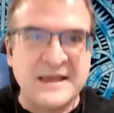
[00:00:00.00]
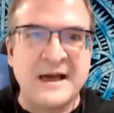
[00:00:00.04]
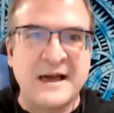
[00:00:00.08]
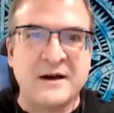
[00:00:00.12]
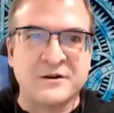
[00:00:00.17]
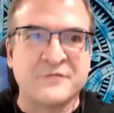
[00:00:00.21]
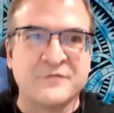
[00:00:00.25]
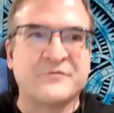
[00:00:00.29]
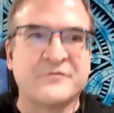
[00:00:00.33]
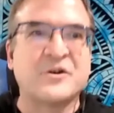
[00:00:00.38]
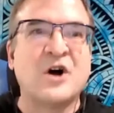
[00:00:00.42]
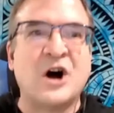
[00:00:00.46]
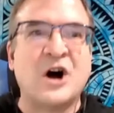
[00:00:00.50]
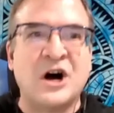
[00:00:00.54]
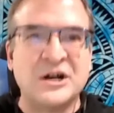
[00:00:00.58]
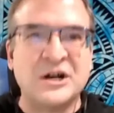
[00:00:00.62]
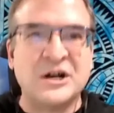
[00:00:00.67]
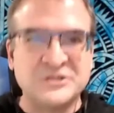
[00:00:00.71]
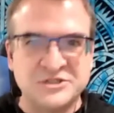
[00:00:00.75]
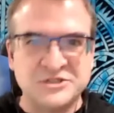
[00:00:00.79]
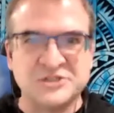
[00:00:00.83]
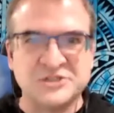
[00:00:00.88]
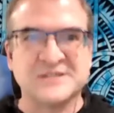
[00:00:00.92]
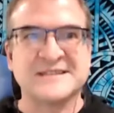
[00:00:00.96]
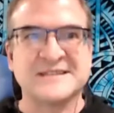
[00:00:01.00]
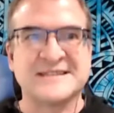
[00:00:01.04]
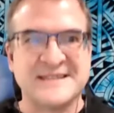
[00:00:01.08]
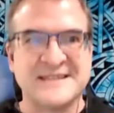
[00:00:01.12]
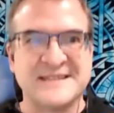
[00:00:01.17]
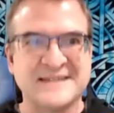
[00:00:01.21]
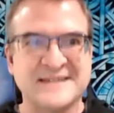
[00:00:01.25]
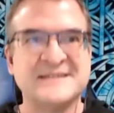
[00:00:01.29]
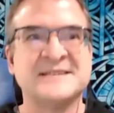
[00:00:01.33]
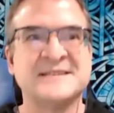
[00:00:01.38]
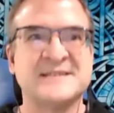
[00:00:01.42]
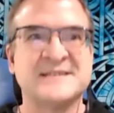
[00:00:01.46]
out of
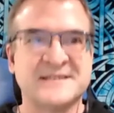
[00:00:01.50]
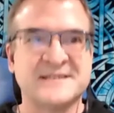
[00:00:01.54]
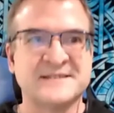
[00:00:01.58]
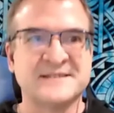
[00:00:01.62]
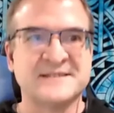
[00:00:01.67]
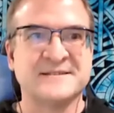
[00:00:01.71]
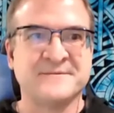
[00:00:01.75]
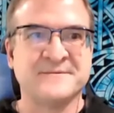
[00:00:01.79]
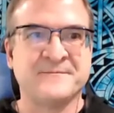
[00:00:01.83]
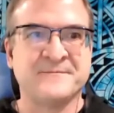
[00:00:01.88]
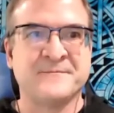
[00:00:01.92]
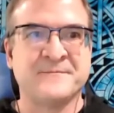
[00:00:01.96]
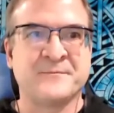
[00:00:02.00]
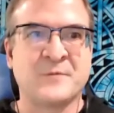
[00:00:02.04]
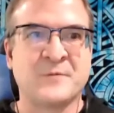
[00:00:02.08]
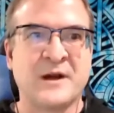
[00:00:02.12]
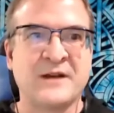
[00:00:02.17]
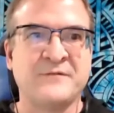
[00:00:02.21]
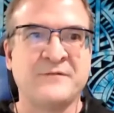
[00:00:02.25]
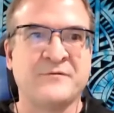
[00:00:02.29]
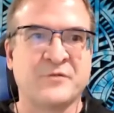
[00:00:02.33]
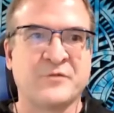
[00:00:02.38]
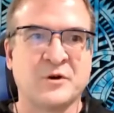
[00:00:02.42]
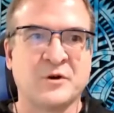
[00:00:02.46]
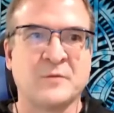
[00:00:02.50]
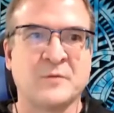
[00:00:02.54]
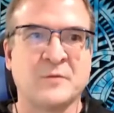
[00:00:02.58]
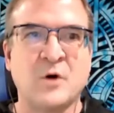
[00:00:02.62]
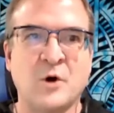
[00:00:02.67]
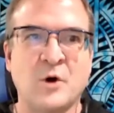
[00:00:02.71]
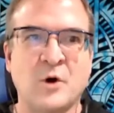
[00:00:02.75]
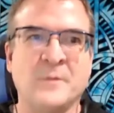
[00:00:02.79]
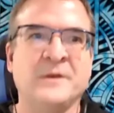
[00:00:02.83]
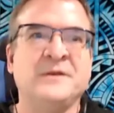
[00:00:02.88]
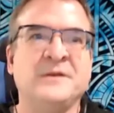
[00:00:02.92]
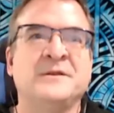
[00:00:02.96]
consciousness, right, for a
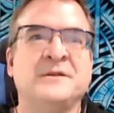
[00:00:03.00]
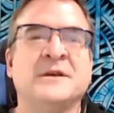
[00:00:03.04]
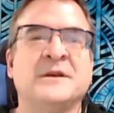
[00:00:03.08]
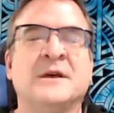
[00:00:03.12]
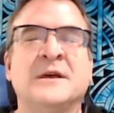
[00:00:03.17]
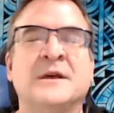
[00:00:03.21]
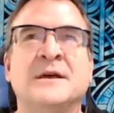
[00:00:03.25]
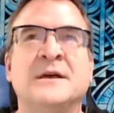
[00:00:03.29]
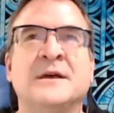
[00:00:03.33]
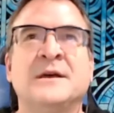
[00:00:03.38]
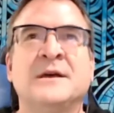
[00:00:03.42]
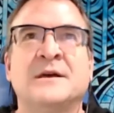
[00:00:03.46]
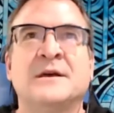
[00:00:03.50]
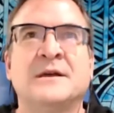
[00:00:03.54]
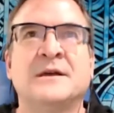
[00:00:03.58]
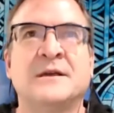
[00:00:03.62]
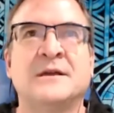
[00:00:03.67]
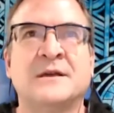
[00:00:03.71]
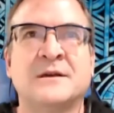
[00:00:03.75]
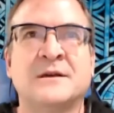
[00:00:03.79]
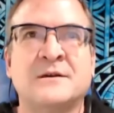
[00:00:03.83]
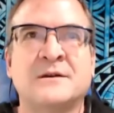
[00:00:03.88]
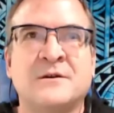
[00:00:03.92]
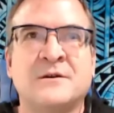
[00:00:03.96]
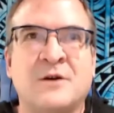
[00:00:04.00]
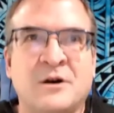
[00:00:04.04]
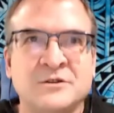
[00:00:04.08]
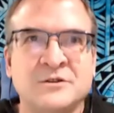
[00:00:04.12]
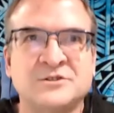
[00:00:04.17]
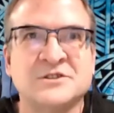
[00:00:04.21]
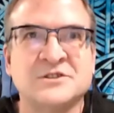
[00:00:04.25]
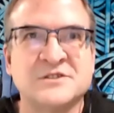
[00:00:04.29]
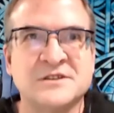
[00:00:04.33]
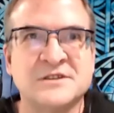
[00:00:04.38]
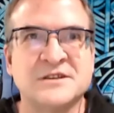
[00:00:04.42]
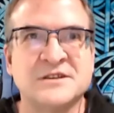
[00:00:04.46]
moment,
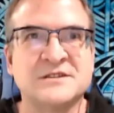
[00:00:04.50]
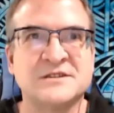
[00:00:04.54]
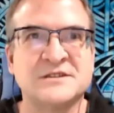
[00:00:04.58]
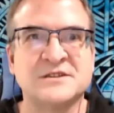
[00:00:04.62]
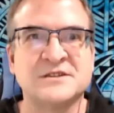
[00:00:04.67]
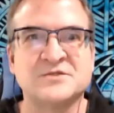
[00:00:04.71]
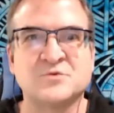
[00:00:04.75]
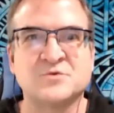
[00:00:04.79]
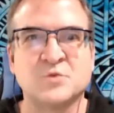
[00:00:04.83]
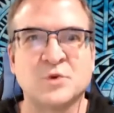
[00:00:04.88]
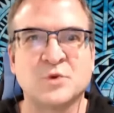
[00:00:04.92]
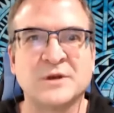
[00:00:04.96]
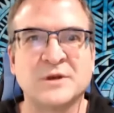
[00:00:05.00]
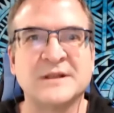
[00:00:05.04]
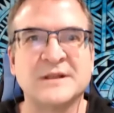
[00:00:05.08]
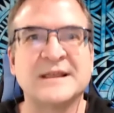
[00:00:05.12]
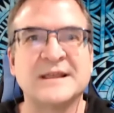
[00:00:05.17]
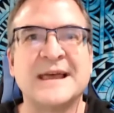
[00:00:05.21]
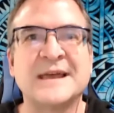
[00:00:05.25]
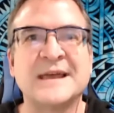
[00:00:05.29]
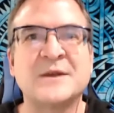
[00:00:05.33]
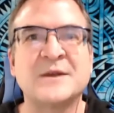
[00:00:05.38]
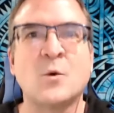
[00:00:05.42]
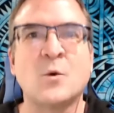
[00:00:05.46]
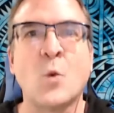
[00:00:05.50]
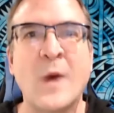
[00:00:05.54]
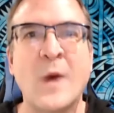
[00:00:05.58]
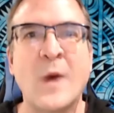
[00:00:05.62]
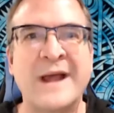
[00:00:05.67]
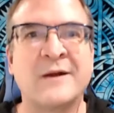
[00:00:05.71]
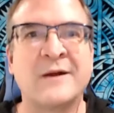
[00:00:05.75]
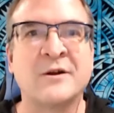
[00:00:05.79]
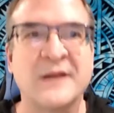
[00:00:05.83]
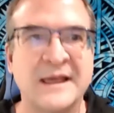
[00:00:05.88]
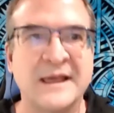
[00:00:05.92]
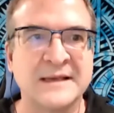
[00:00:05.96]
consciousness is really an
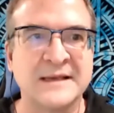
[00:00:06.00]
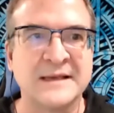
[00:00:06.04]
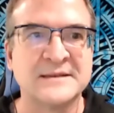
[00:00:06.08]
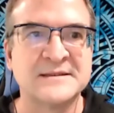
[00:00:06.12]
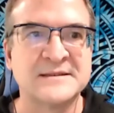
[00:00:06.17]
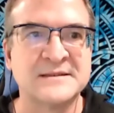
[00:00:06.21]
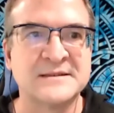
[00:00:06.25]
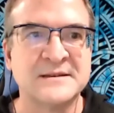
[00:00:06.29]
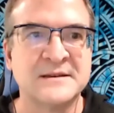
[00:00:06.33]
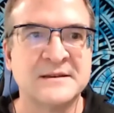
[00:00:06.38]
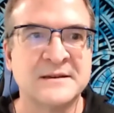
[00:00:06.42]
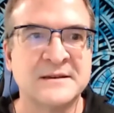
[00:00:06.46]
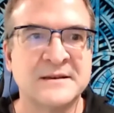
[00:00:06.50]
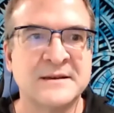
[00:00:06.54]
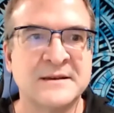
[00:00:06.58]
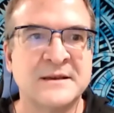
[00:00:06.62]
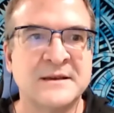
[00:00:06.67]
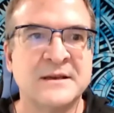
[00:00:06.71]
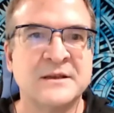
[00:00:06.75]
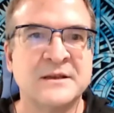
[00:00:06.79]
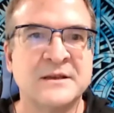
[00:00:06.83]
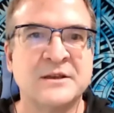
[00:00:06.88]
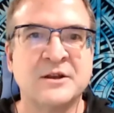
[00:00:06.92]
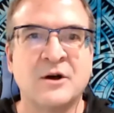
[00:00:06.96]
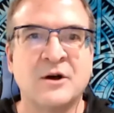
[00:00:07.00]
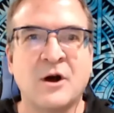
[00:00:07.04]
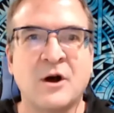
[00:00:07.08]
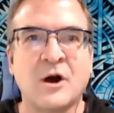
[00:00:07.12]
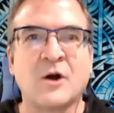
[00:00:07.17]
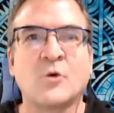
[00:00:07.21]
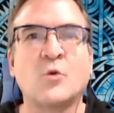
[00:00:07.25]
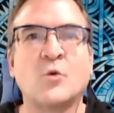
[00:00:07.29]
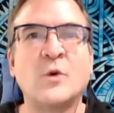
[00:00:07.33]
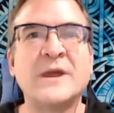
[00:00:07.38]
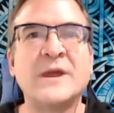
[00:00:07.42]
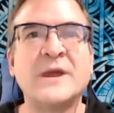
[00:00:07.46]
awareness. You know,
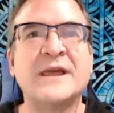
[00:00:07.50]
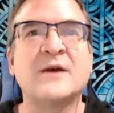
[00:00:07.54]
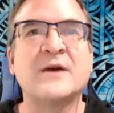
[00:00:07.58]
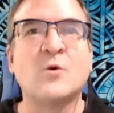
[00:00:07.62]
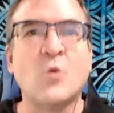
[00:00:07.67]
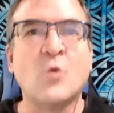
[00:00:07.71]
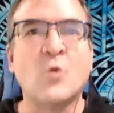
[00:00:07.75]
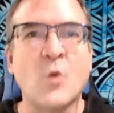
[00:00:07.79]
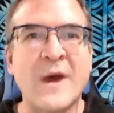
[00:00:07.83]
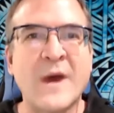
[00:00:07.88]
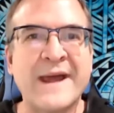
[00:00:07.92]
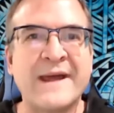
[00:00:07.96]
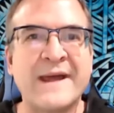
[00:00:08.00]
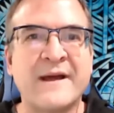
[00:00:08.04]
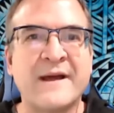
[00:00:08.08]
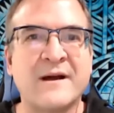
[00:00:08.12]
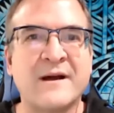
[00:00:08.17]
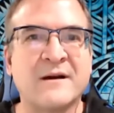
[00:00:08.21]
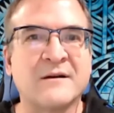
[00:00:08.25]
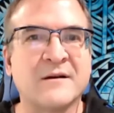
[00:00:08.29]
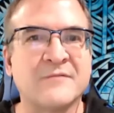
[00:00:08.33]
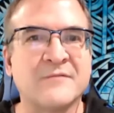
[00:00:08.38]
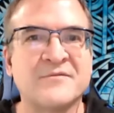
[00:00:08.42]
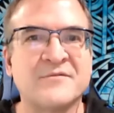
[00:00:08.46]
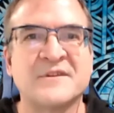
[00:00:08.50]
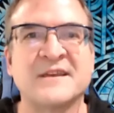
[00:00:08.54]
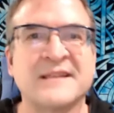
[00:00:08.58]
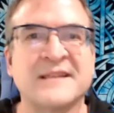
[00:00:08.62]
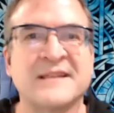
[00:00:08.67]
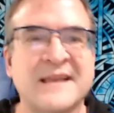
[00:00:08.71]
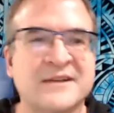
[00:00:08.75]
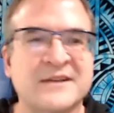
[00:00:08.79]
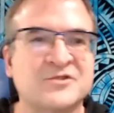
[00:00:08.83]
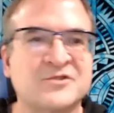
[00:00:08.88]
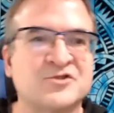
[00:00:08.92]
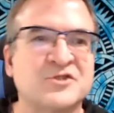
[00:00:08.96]
are we aware of the
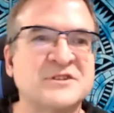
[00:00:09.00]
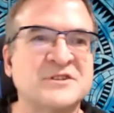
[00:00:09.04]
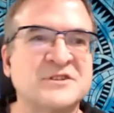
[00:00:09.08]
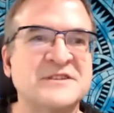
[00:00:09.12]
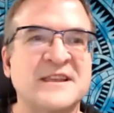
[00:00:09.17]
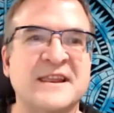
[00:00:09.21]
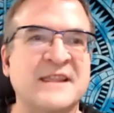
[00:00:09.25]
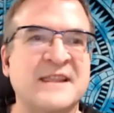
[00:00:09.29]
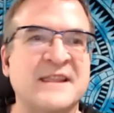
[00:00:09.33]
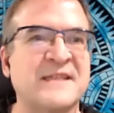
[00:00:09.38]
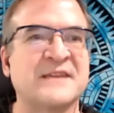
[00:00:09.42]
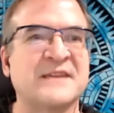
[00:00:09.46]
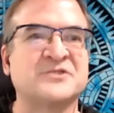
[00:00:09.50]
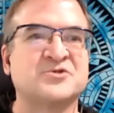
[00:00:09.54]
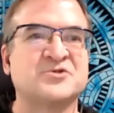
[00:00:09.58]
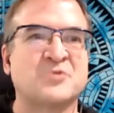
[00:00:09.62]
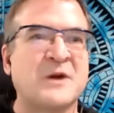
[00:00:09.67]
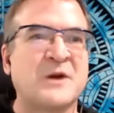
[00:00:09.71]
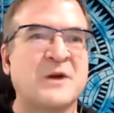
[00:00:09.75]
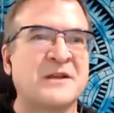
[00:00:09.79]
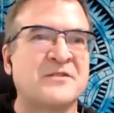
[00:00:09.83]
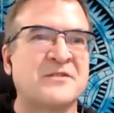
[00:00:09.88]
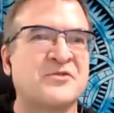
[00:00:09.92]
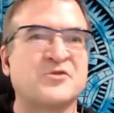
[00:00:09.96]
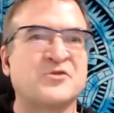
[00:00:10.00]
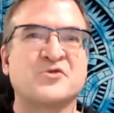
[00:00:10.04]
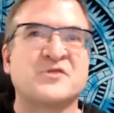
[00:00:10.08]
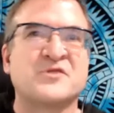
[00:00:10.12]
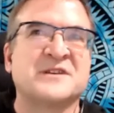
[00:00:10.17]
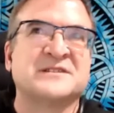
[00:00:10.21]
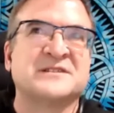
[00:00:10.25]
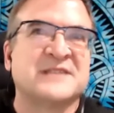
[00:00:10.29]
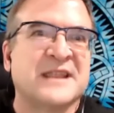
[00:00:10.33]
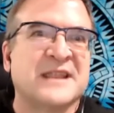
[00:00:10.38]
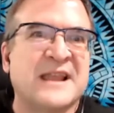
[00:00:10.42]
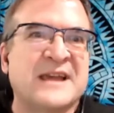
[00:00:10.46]
electricity that's running through
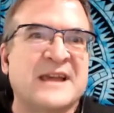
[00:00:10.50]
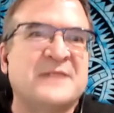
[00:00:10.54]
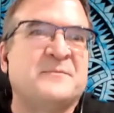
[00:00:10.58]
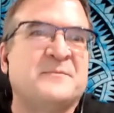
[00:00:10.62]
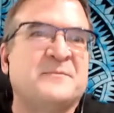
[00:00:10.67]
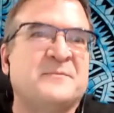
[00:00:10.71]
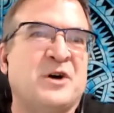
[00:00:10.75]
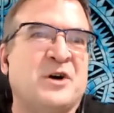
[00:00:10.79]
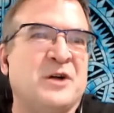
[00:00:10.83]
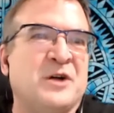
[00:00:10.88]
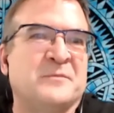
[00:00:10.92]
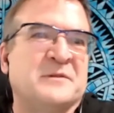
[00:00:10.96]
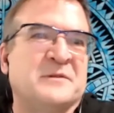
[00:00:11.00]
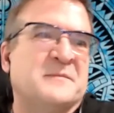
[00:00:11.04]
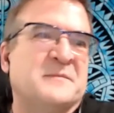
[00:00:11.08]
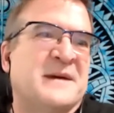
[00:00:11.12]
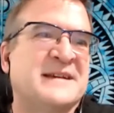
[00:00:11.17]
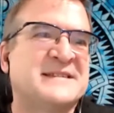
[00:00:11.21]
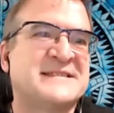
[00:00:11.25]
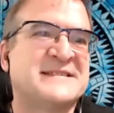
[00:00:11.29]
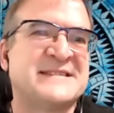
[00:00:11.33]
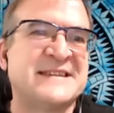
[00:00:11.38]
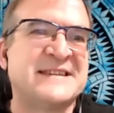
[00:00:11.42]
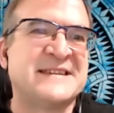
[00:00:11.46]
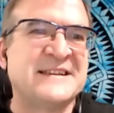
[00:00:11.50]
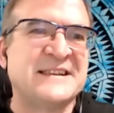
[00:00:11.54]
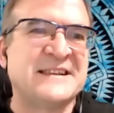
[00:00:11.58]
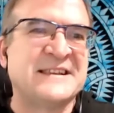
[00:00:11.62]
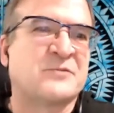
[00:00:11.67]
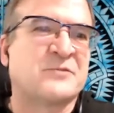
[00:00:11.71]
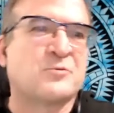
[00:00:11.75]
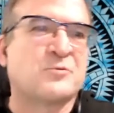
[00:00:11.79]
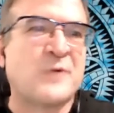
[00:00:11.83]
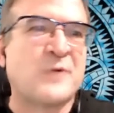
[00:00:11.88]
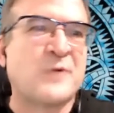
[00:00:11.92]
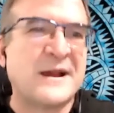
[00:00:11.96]
this light bulb in my
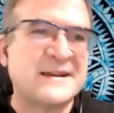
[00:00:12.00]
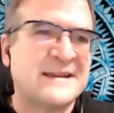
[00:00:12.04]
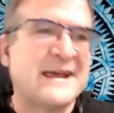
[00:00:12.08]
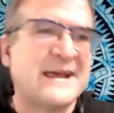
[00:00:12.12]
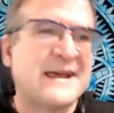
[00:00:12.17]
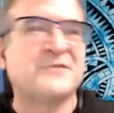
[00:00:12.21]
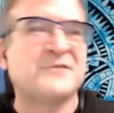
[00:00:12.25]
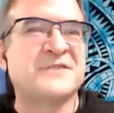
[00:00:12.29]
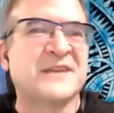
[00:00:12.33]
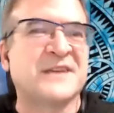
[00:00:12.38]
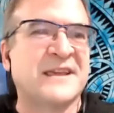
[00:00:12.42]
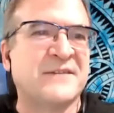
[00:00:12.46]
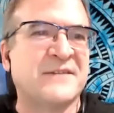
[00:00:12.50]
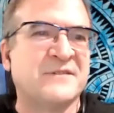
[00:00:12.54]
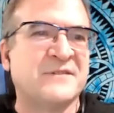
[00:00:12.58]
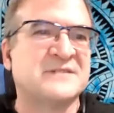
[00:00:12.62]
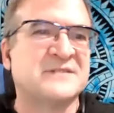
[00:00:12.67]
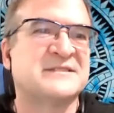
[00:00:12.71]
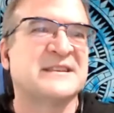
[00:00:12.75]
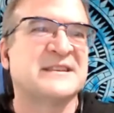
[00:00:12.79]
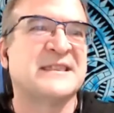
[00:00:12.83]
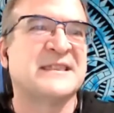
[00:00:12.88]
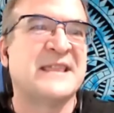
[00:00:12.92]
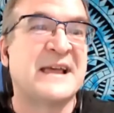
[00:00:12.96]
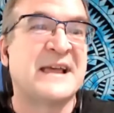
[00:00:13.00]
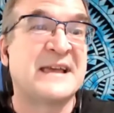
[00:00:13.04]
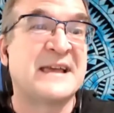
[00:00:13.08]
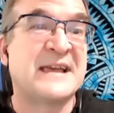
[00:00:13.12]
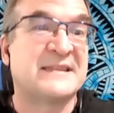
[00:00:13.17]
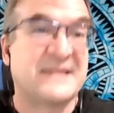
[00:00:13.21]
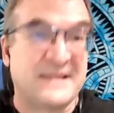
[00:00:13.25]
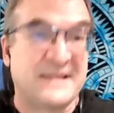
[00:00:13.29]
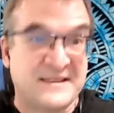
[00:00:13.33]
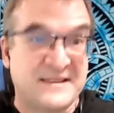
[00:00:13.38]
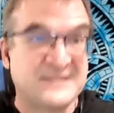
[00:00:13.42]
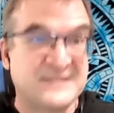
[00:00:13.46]
ceiling right now to give us light,
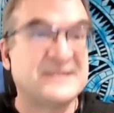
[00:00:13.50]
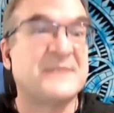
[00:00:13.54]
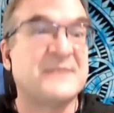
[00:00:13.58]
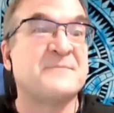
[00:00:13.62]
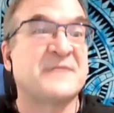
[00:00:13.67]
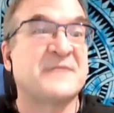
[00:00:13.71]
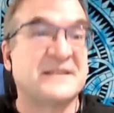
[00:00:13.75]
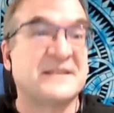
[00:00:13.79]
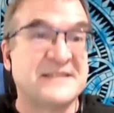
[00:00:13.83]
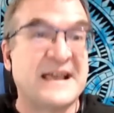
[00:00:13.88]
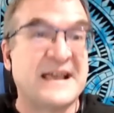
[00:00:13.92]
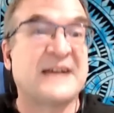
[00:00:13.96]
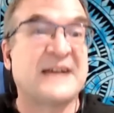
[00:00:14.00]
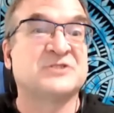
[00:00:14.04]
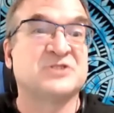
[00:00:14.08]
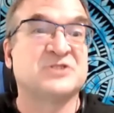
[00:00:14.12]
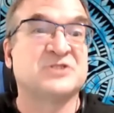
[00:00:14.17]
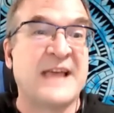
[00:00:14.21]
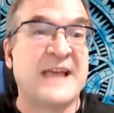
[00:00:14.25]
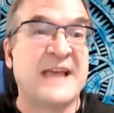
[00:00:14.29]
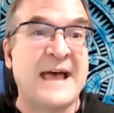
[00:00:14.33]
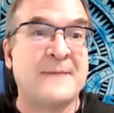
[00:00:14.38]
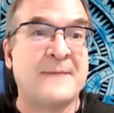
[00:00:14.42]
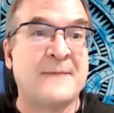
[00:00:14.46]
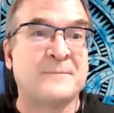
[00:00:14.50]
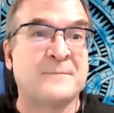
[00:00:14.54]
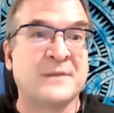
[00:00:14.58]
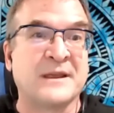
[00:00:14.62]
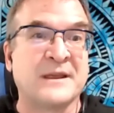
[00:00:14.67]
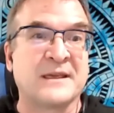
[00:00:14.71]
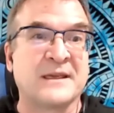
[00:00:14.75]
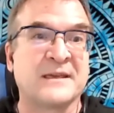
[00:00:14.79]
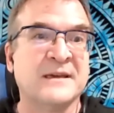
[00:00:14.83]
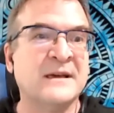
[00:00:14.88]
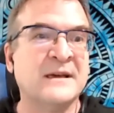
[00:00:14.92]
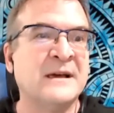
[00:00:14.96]
that something's actually happening,